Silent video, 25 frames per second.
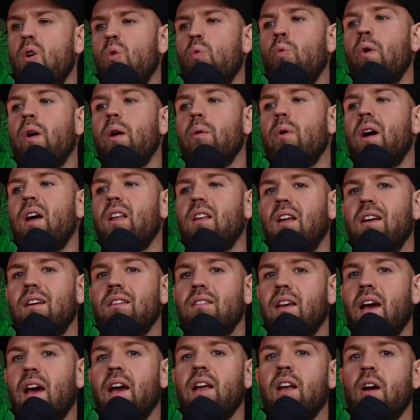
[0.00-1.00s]
We went like
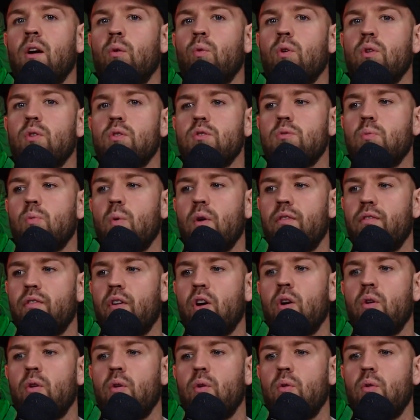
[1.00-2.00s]
ten hours
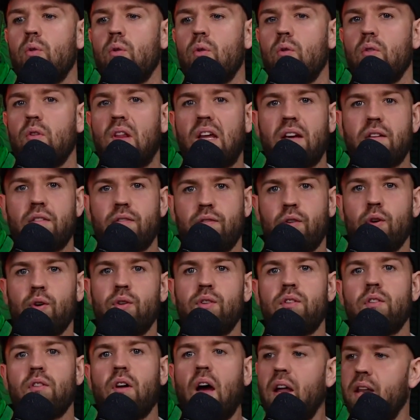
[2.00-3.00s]
without like
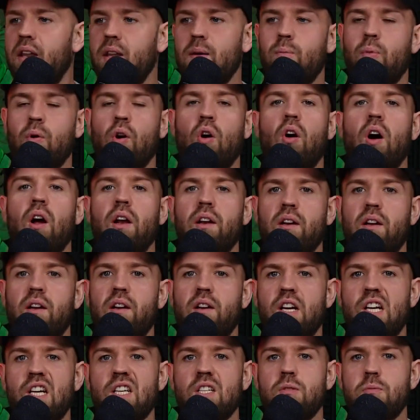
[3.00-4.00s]
food, and they brought in
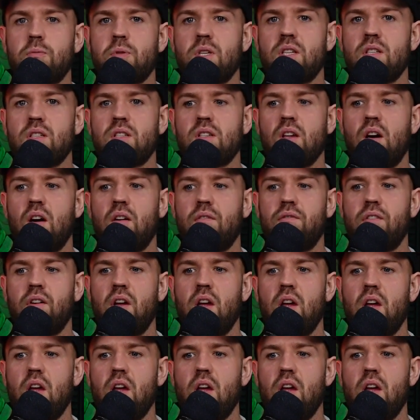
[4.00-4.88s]
crisps and stuff.